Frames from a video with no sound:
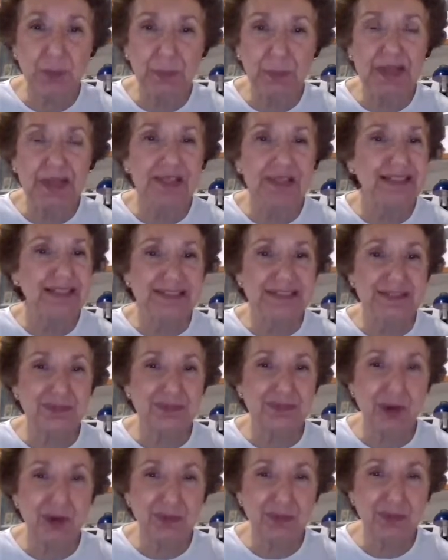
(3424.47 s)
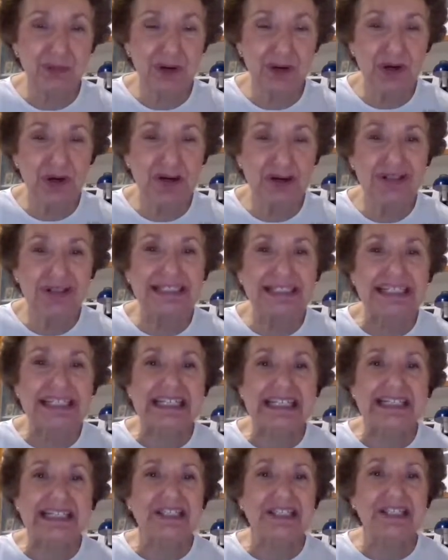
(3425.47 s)
that's one word,
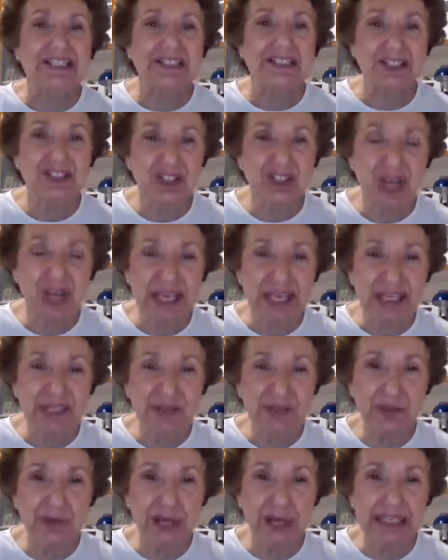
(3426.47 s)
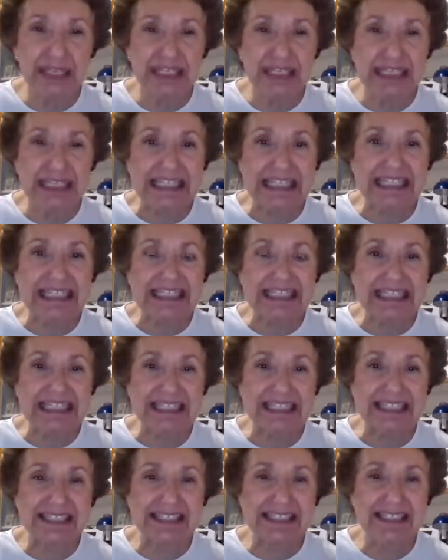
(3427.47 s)
JUNE, T as in
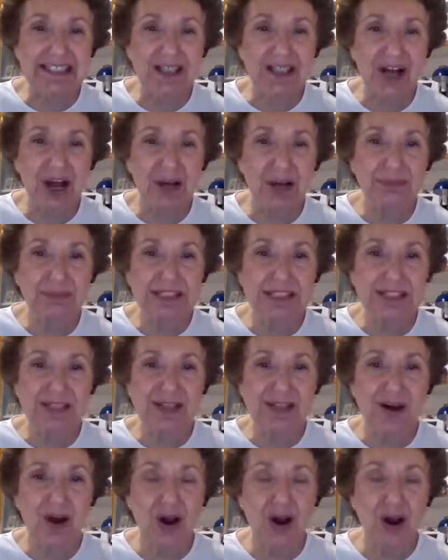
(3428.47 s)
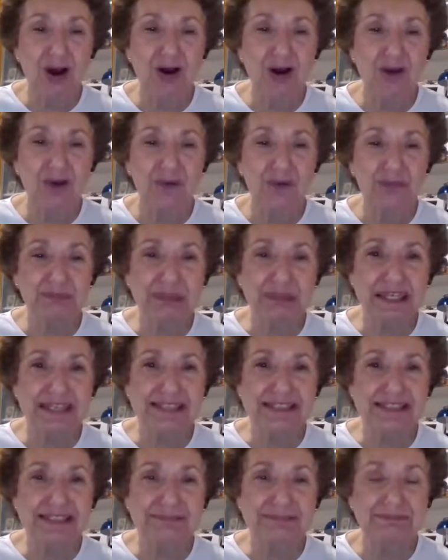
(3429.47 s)
Thomas, ROP as in
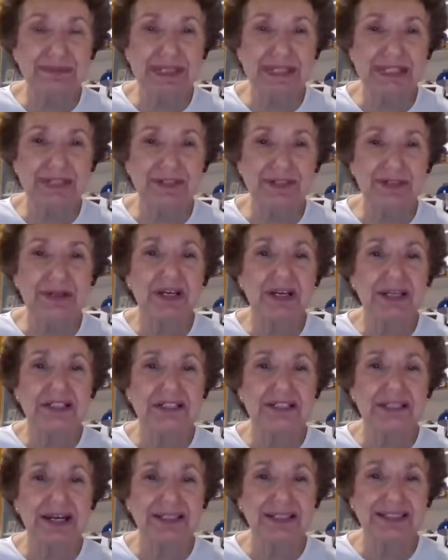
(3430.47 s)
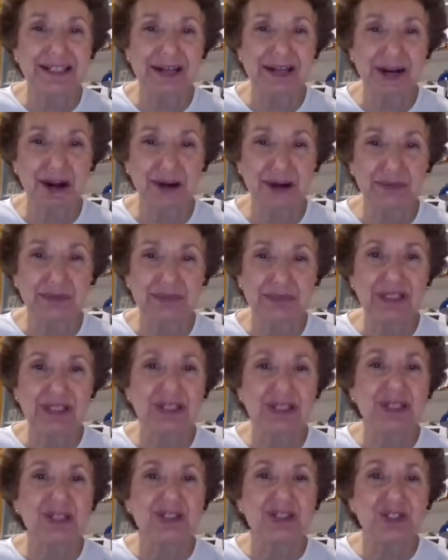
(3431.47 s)
Peter.com,
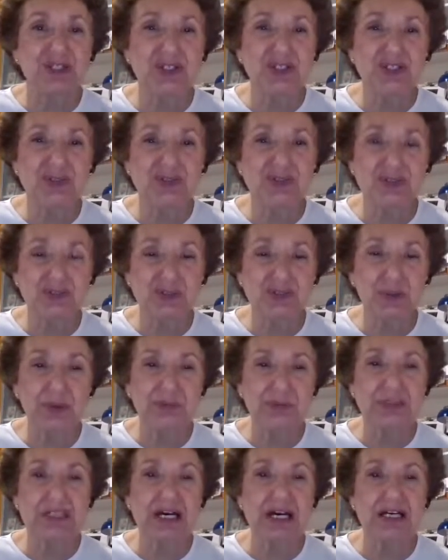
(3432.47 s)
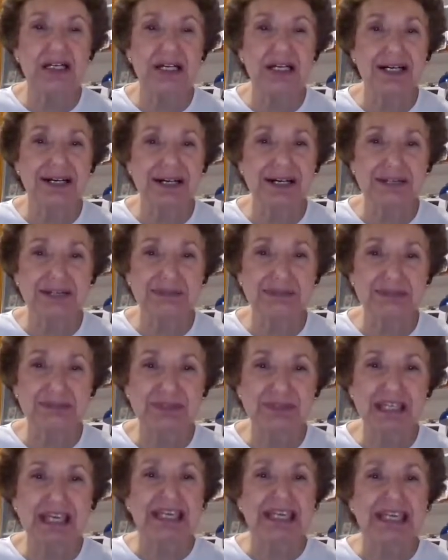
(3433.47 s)
junetrope.com.
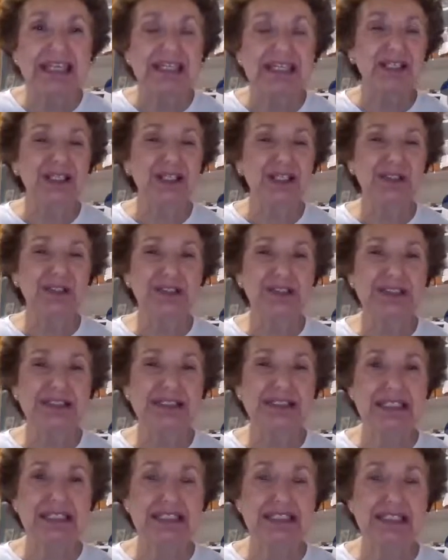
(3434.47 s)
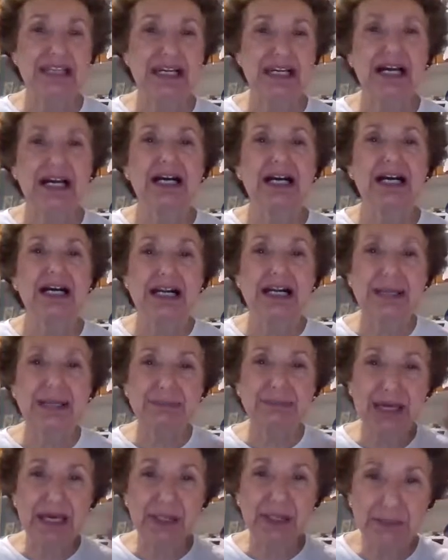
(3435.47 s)
You'll see a better
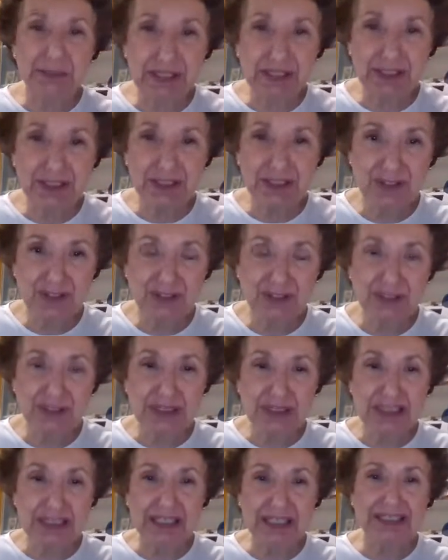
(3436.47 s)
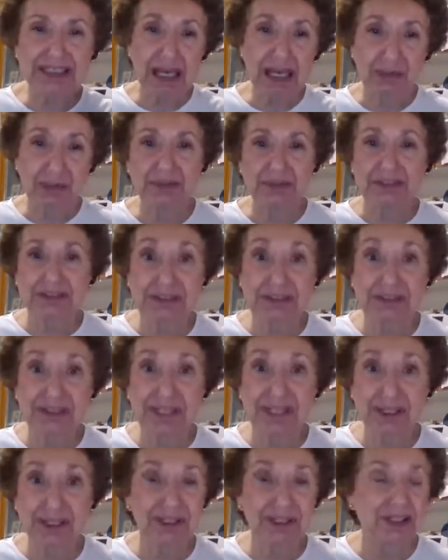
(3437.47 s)
picture of me. I was a little
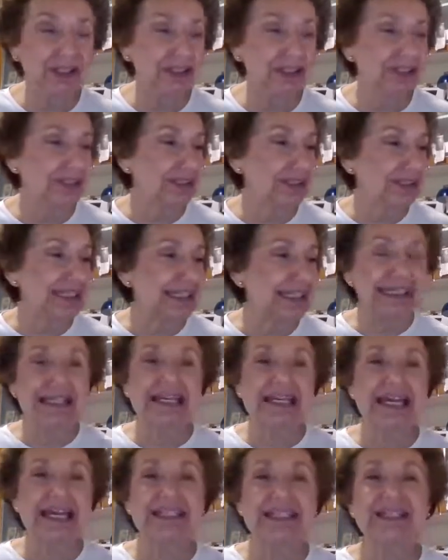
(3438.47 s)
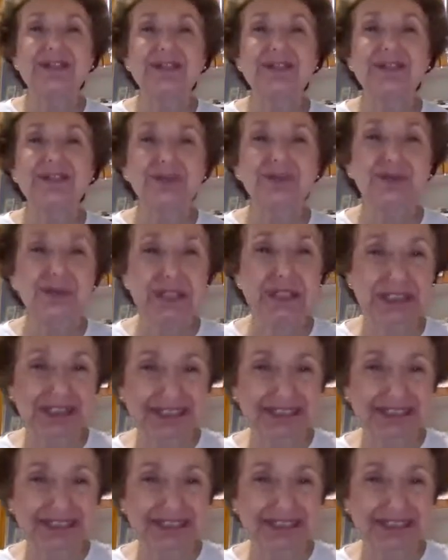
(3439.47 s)
younger. You will